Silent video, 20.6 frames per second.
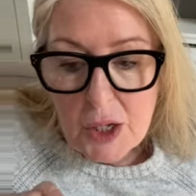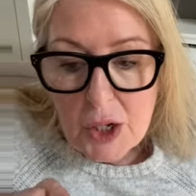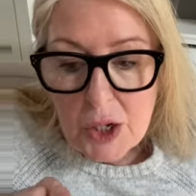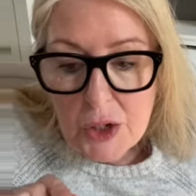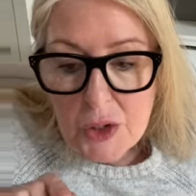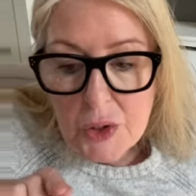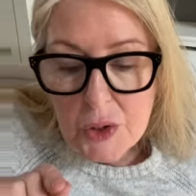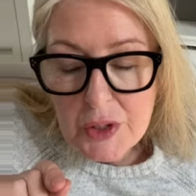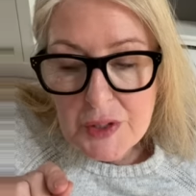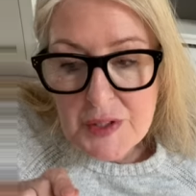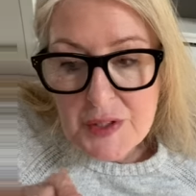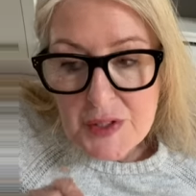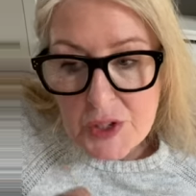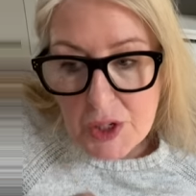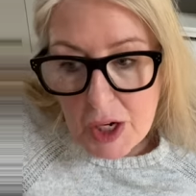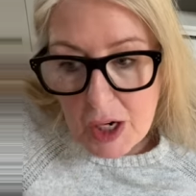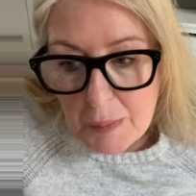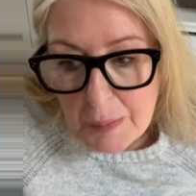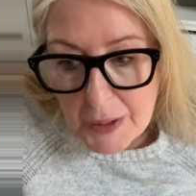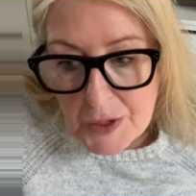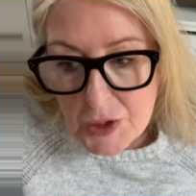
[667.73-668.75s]
You can
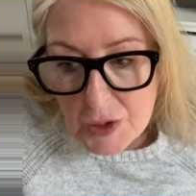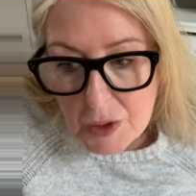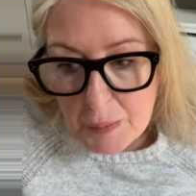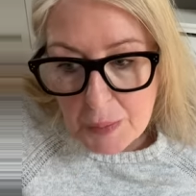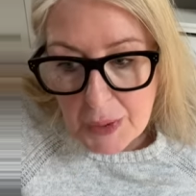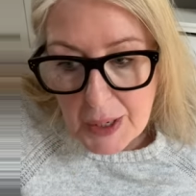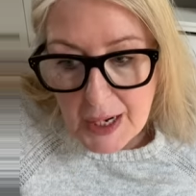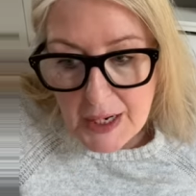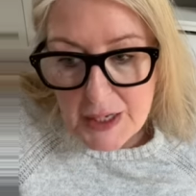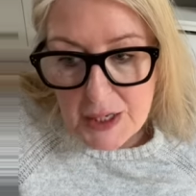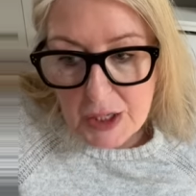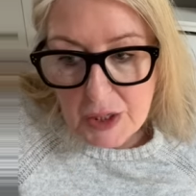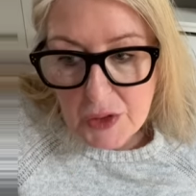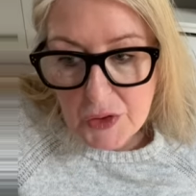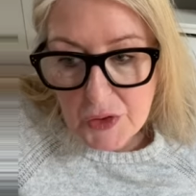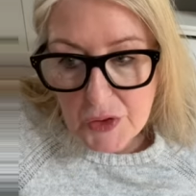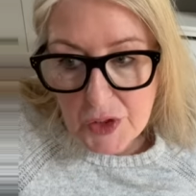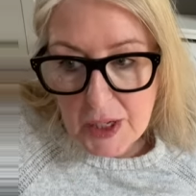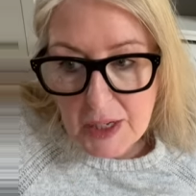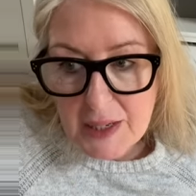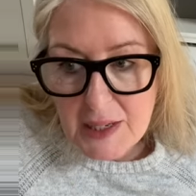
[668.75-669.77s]
start by doing practical
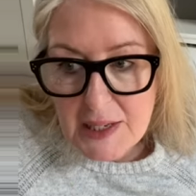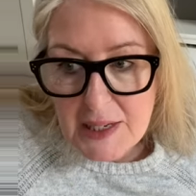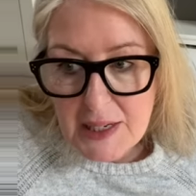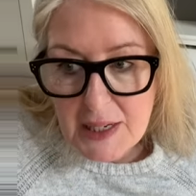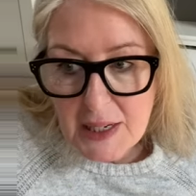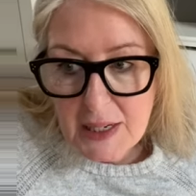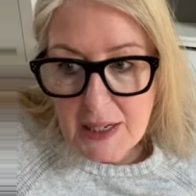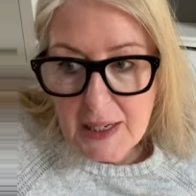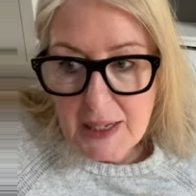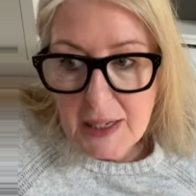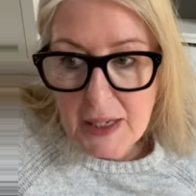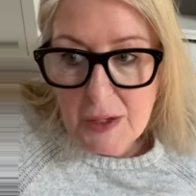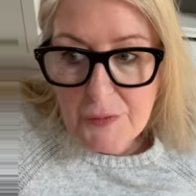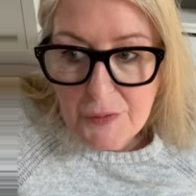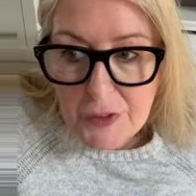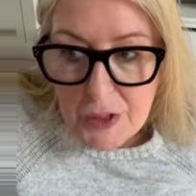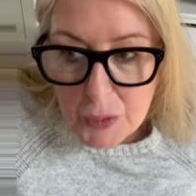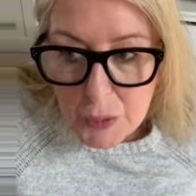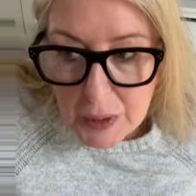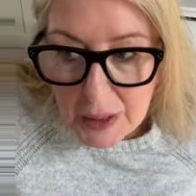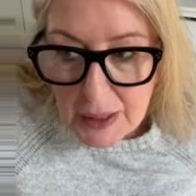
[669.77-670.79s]
things like if
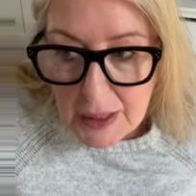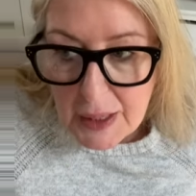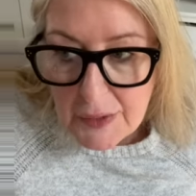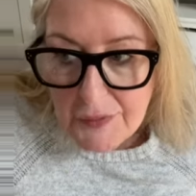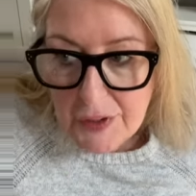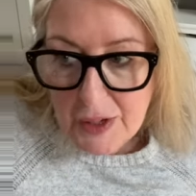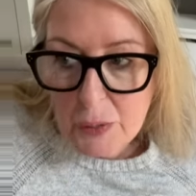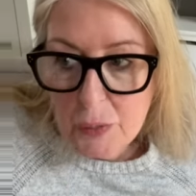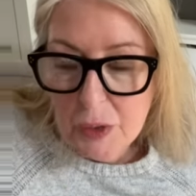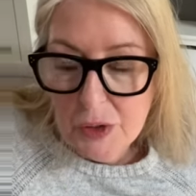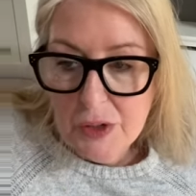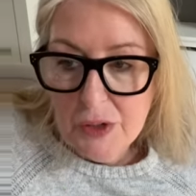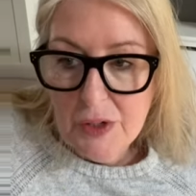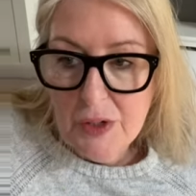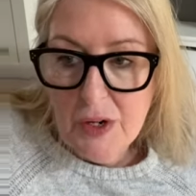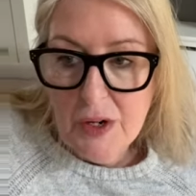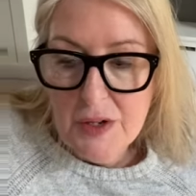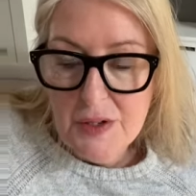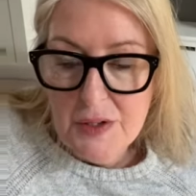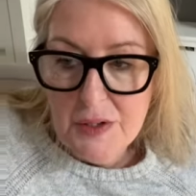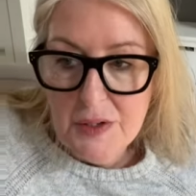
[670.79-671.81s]
you were living with the
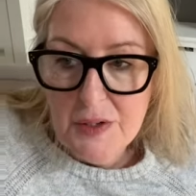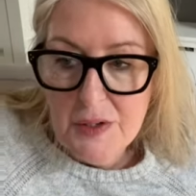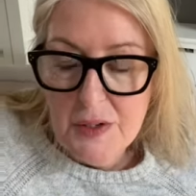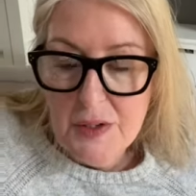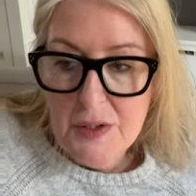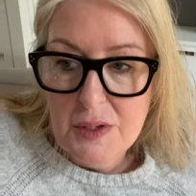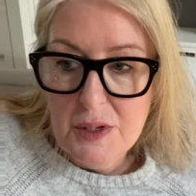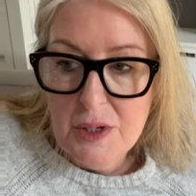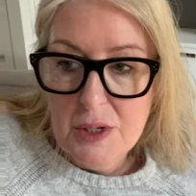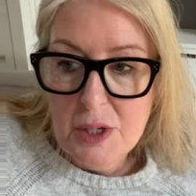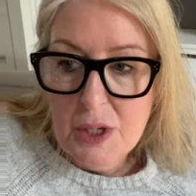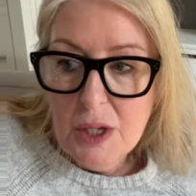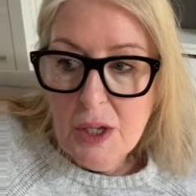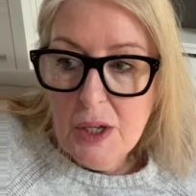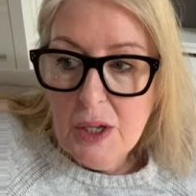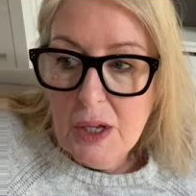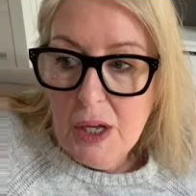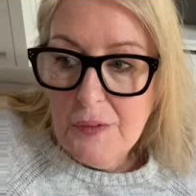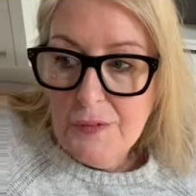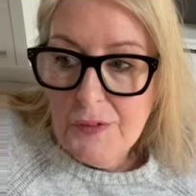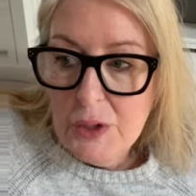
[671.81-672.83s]
narcissist,
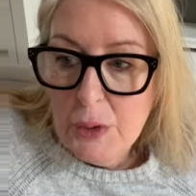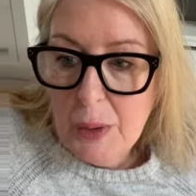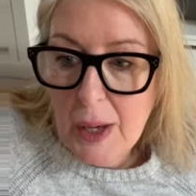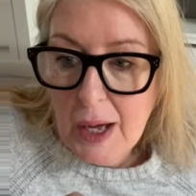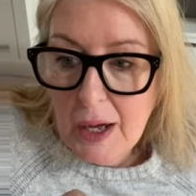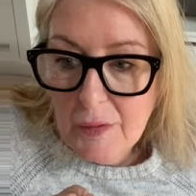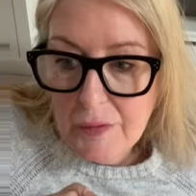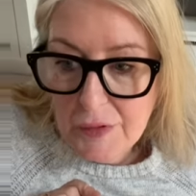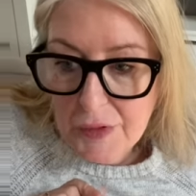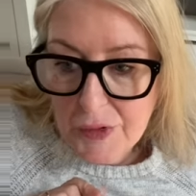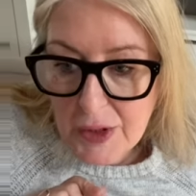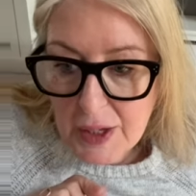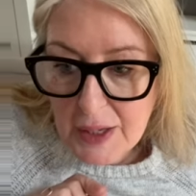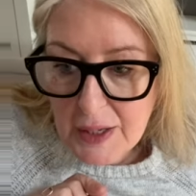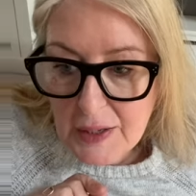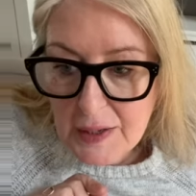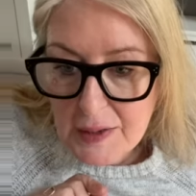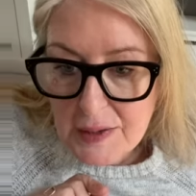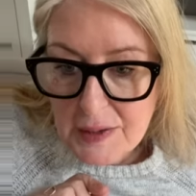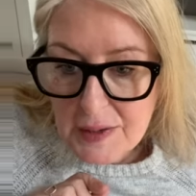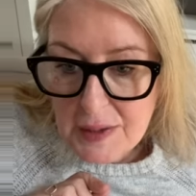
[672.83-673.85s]
if you have
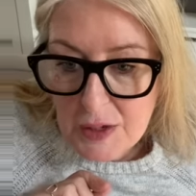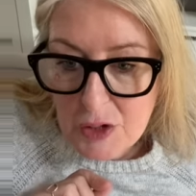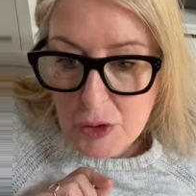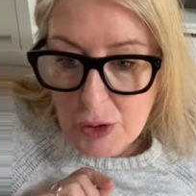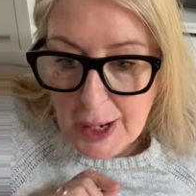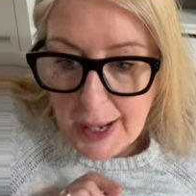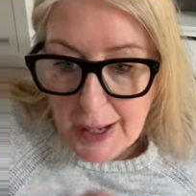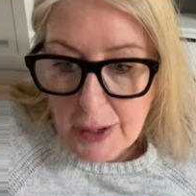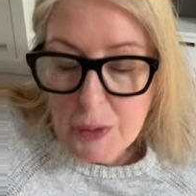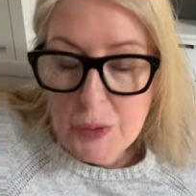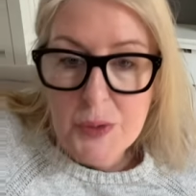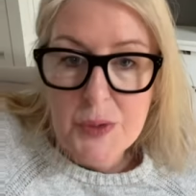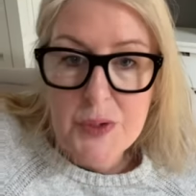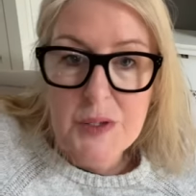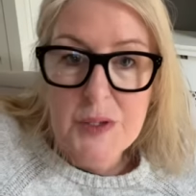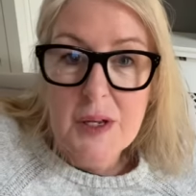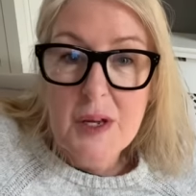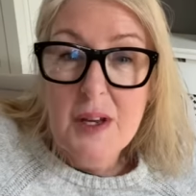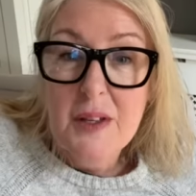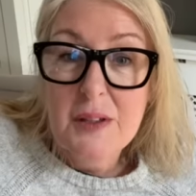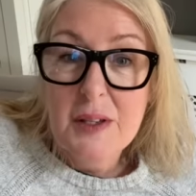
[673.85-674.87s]
things in your house
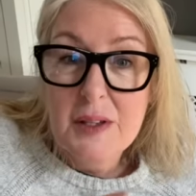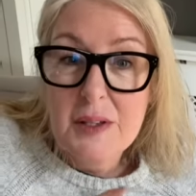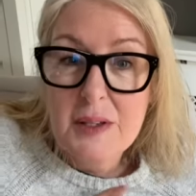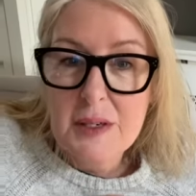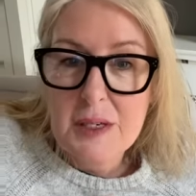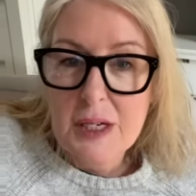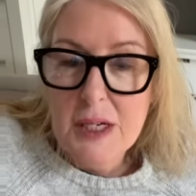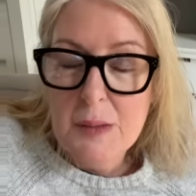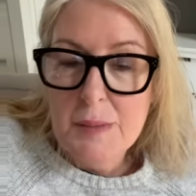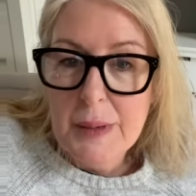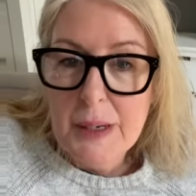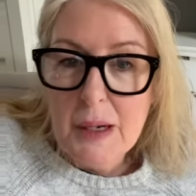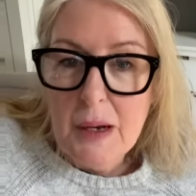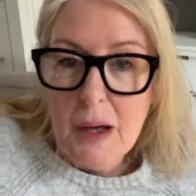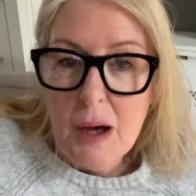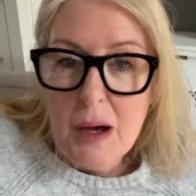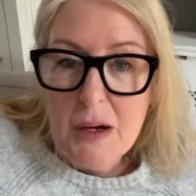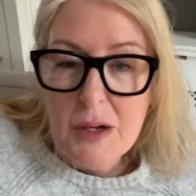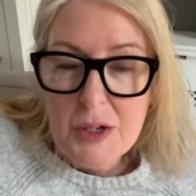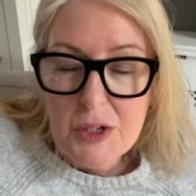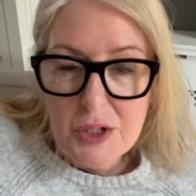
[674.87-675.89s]
that still
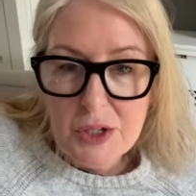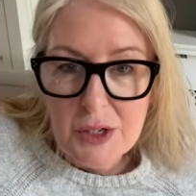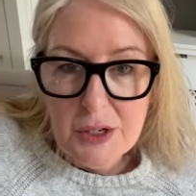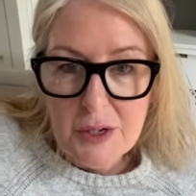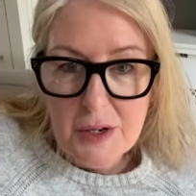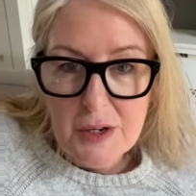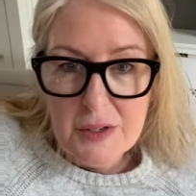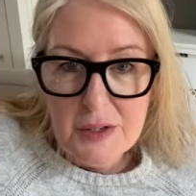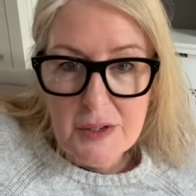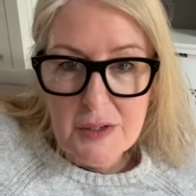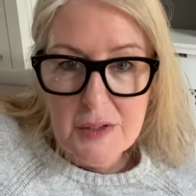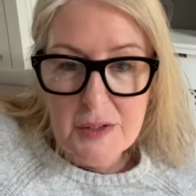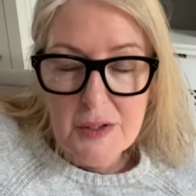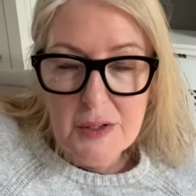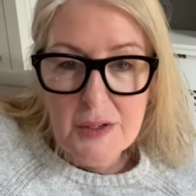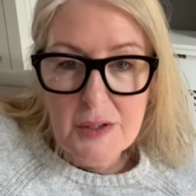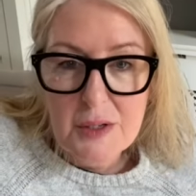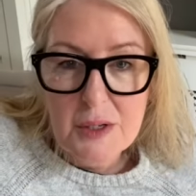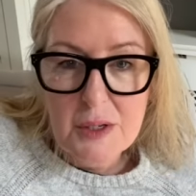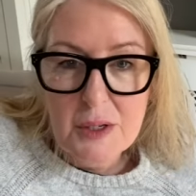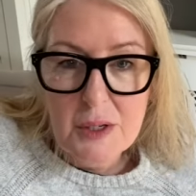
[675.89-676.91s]
belong to the
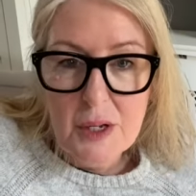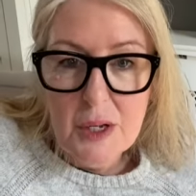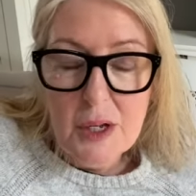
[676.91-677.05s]
narcissist.